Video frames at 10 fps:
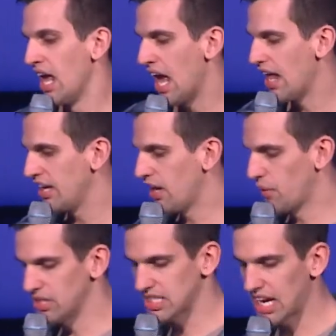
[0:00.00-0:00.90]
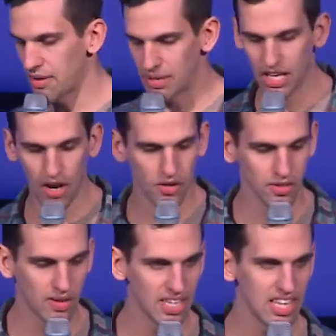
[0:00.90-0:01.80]
and you know, we'll just kind of be going
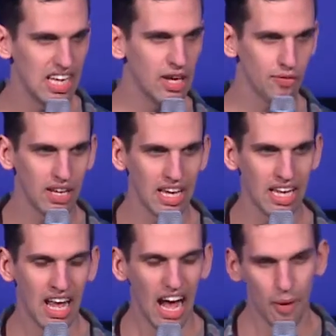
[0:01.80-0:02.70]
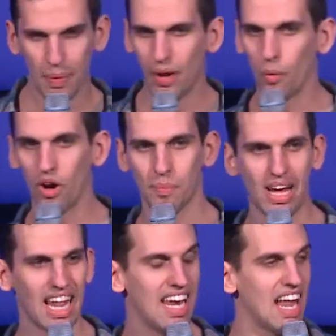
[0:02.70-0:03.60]
throughout the evening, and I'll probably walk by
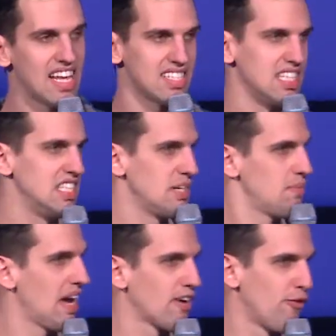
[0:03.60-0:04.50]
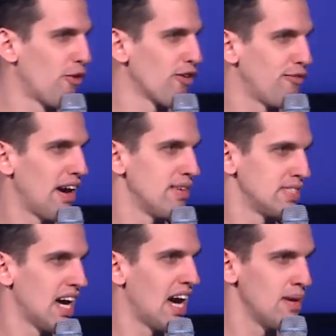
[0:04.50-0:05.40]
that nasty gym bag four or five
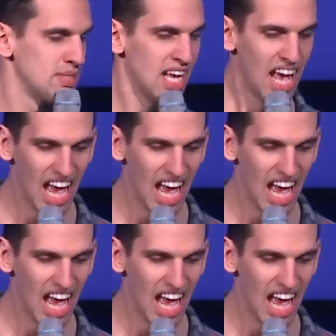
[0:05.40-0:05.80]
times.